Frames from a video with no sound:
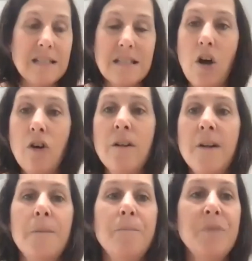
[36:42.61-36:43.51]
So,
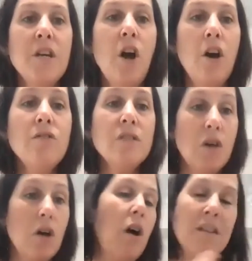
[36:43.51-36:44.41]
so
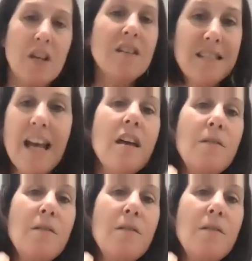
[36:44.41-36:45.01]
I was going to say,